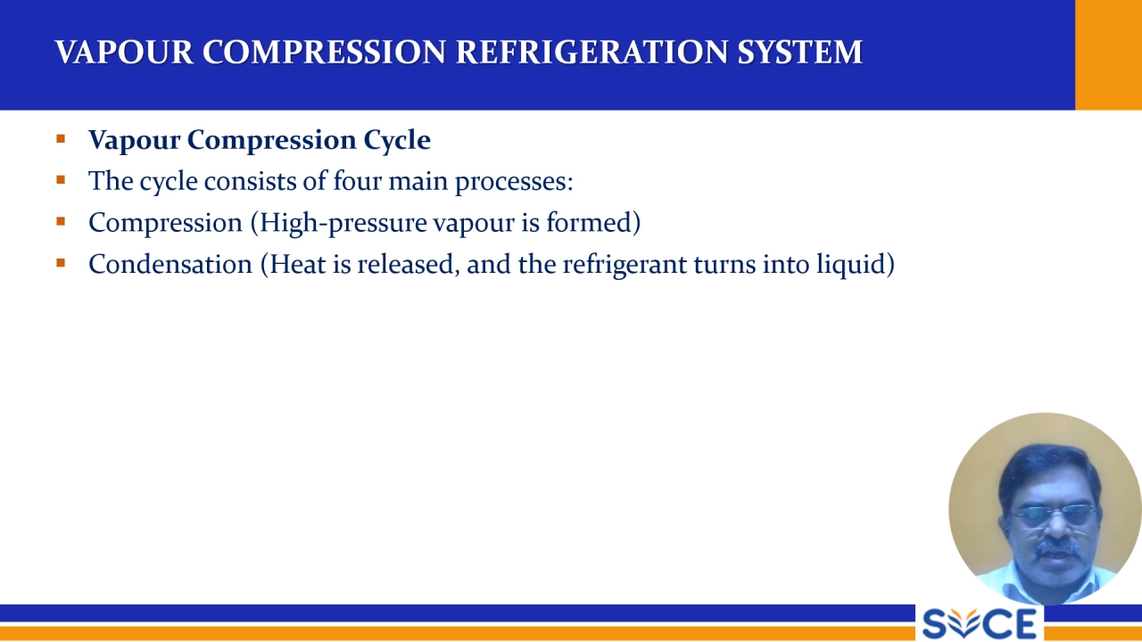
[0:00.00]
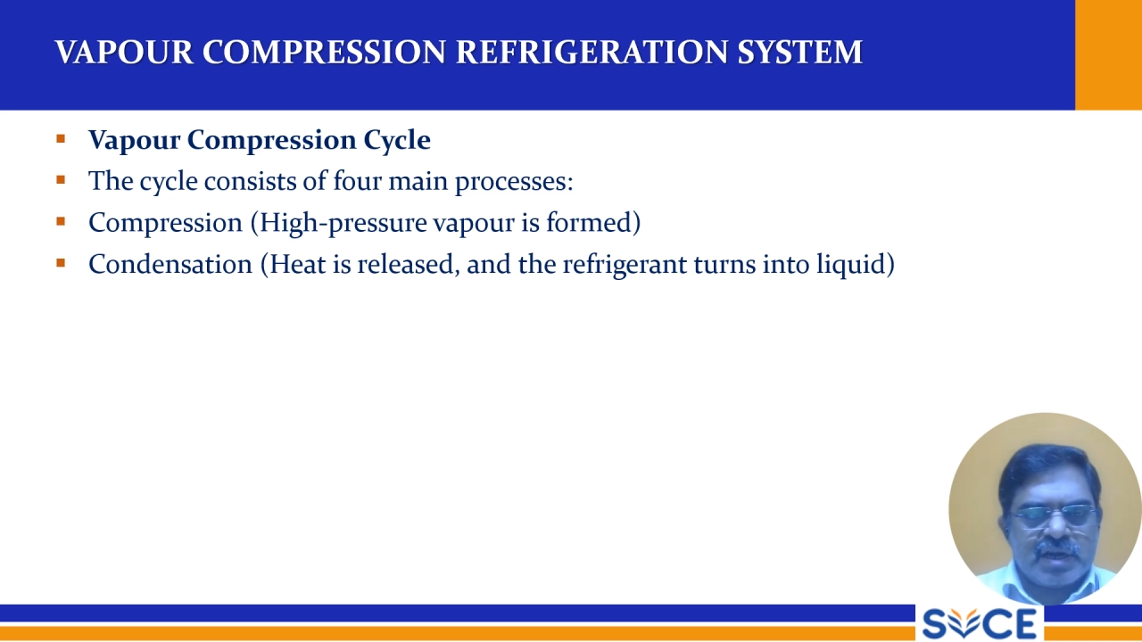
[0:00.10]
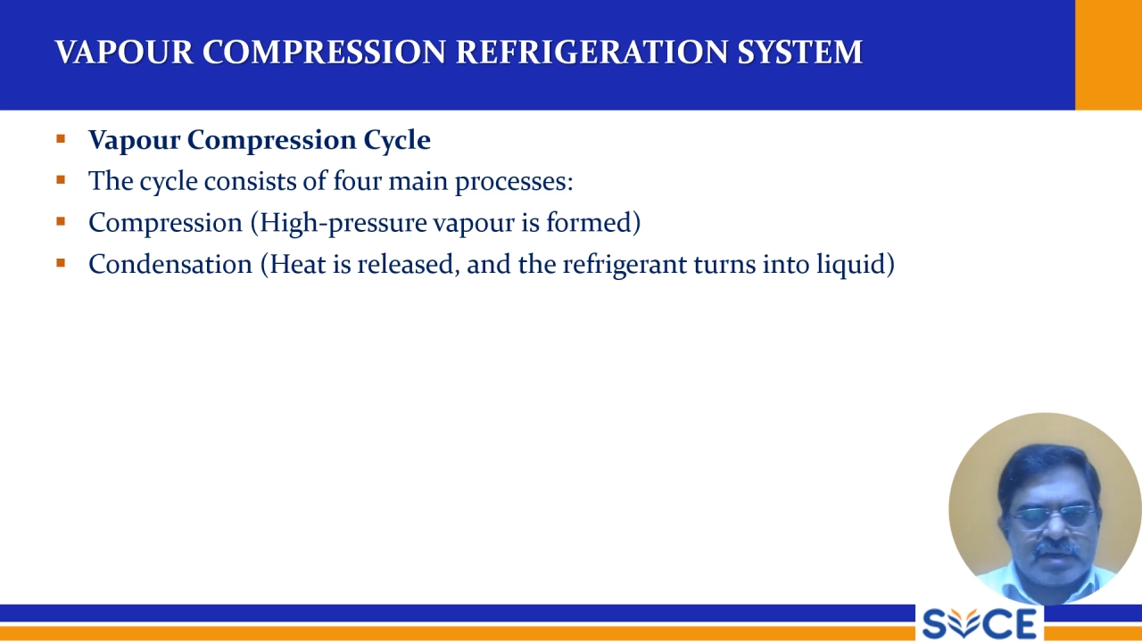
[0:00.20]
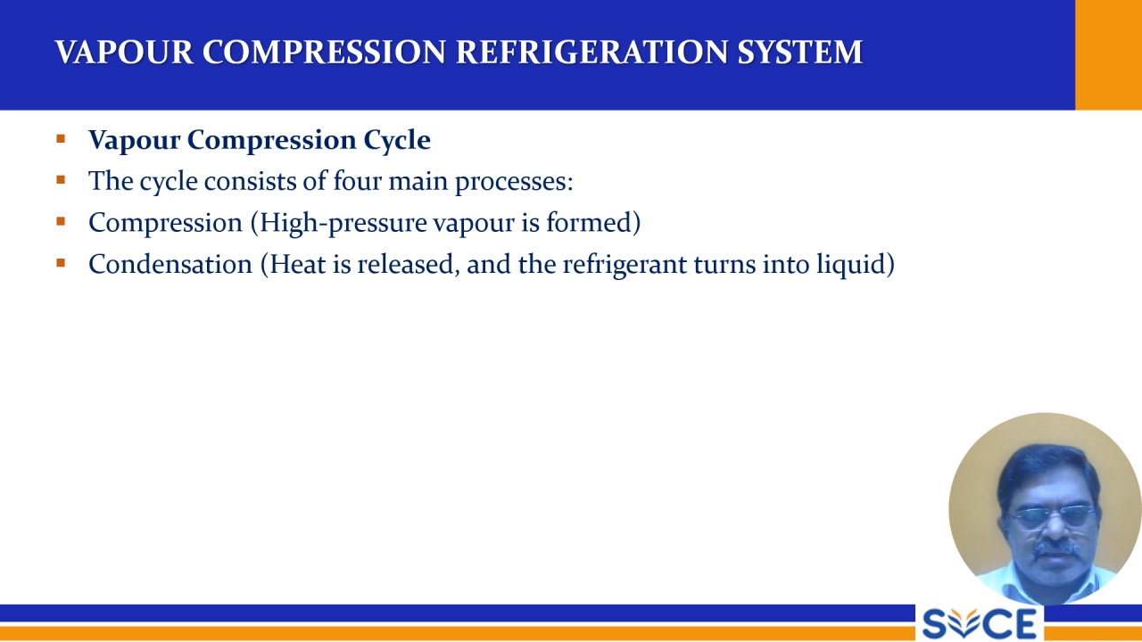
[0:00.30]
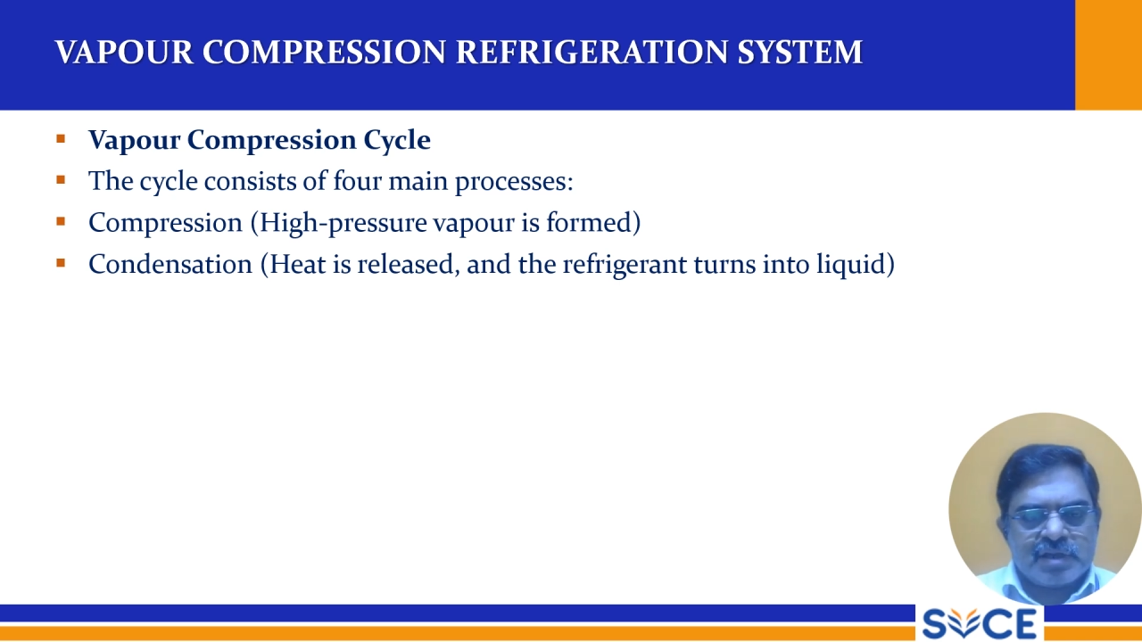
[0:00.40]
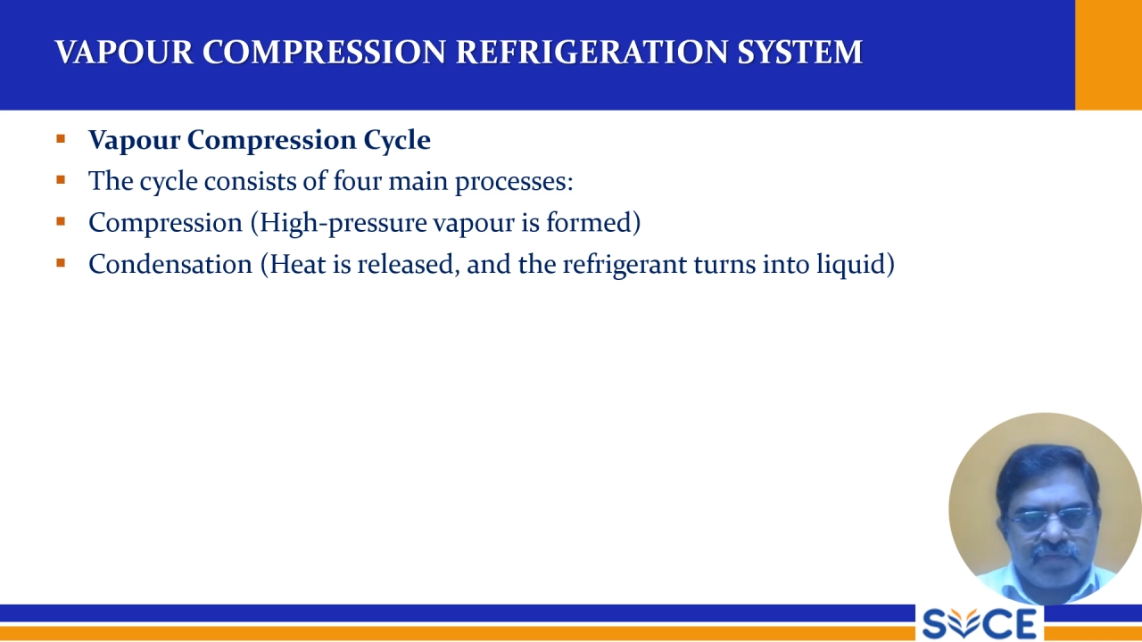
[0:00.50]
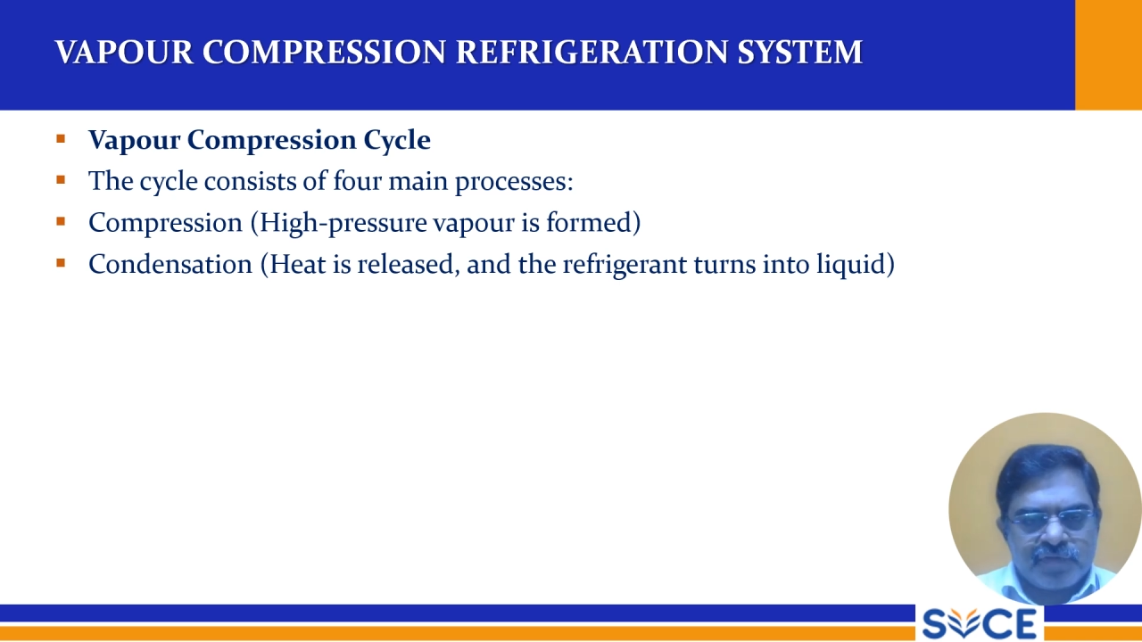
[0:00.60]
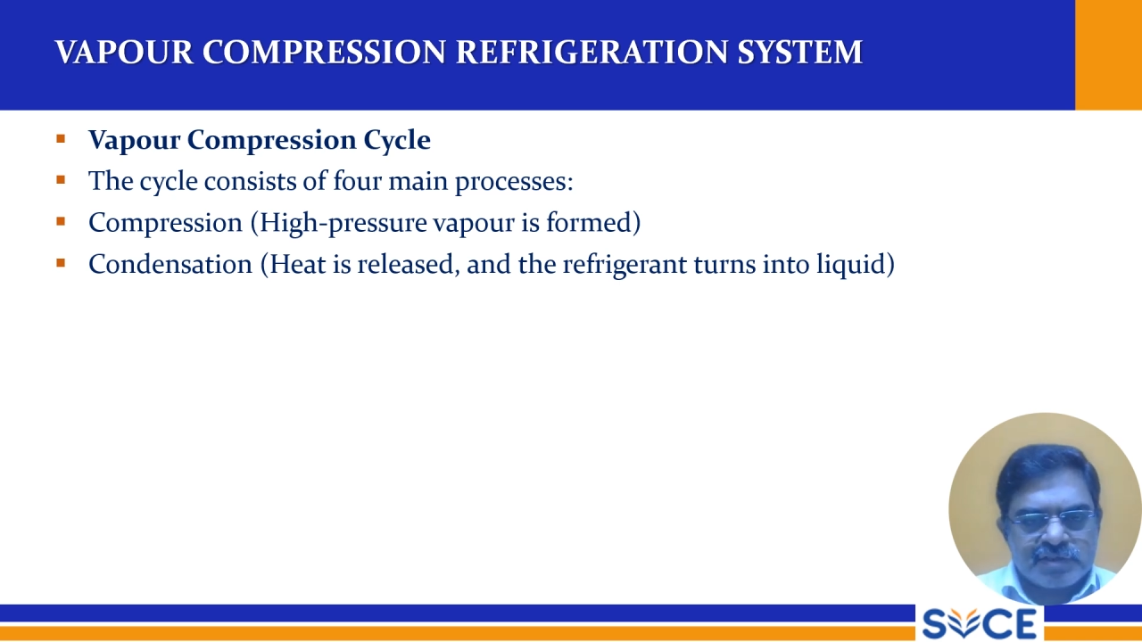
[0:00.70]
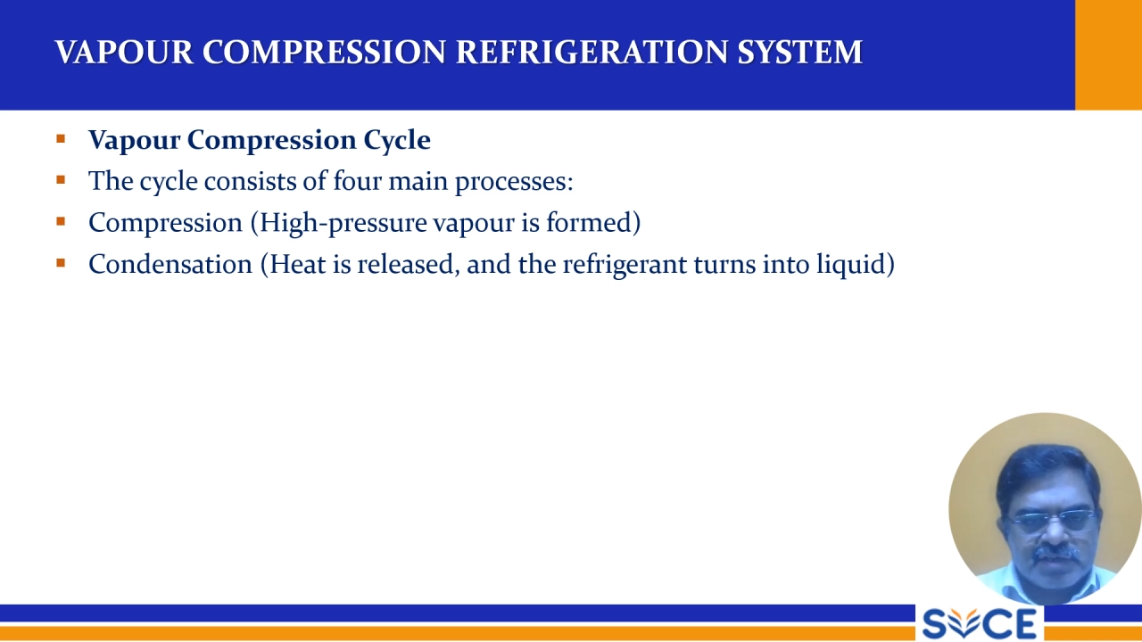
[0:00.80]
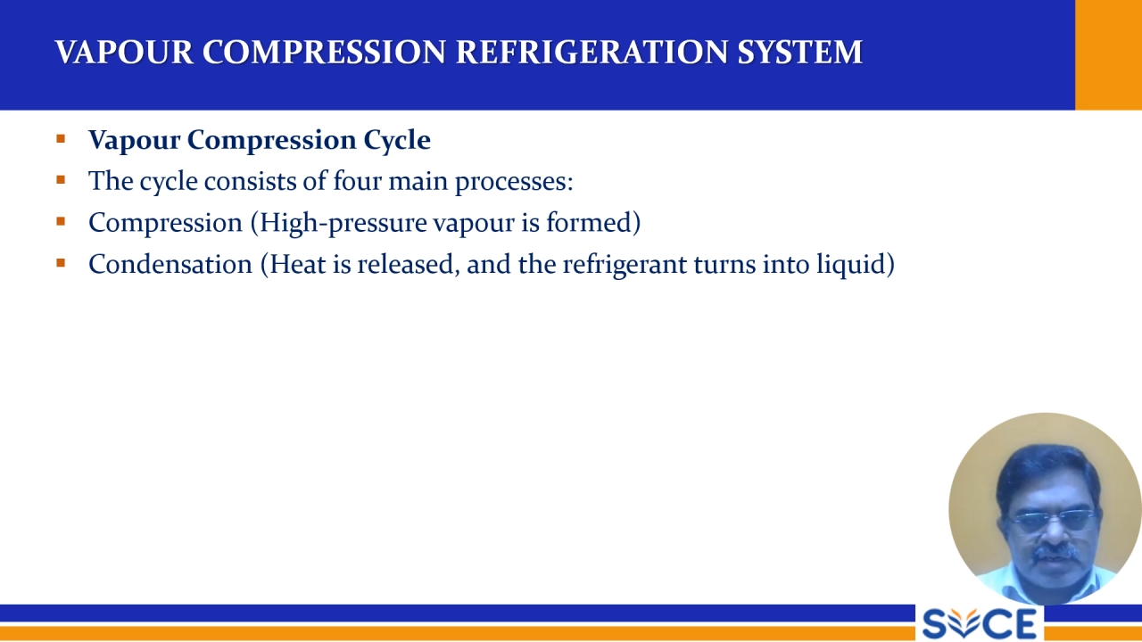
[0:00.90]
and the
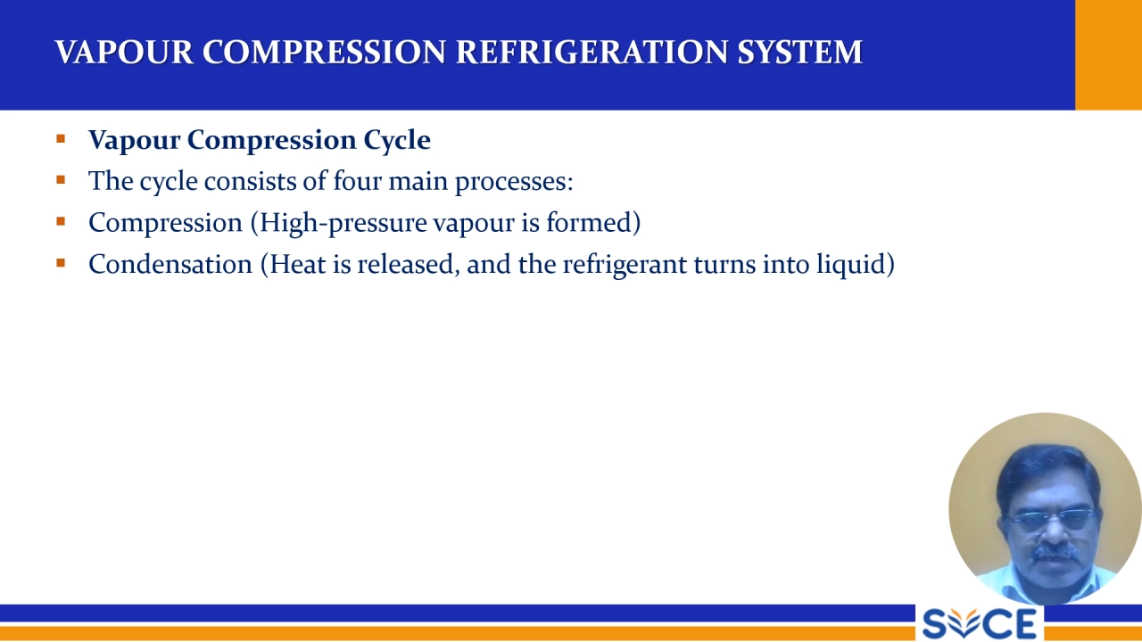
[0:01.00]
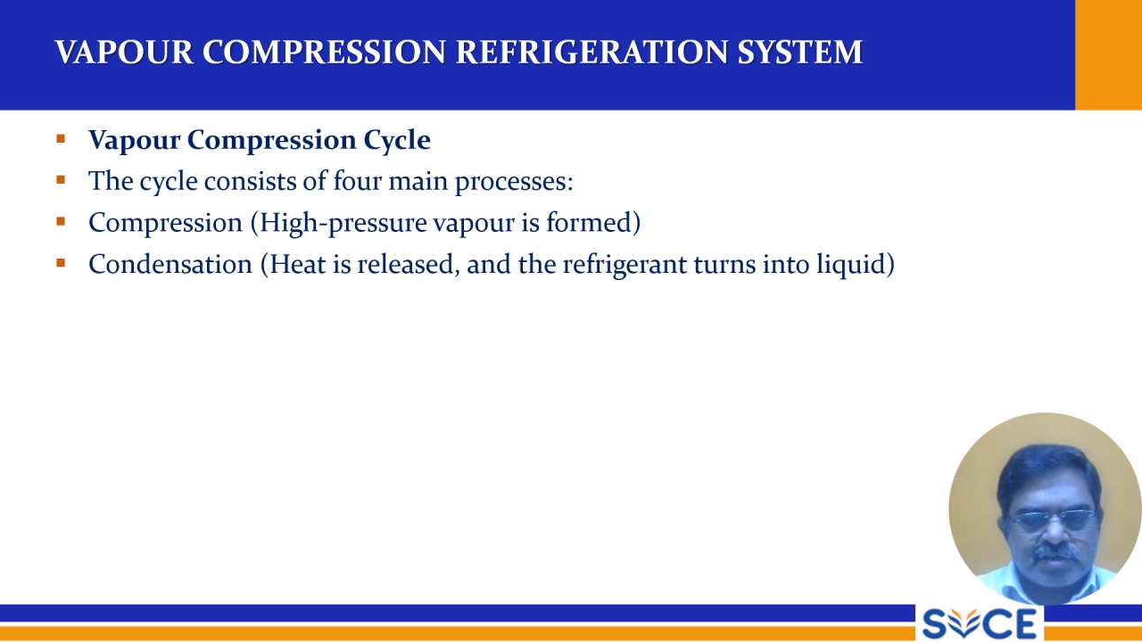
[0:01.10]
refrigerant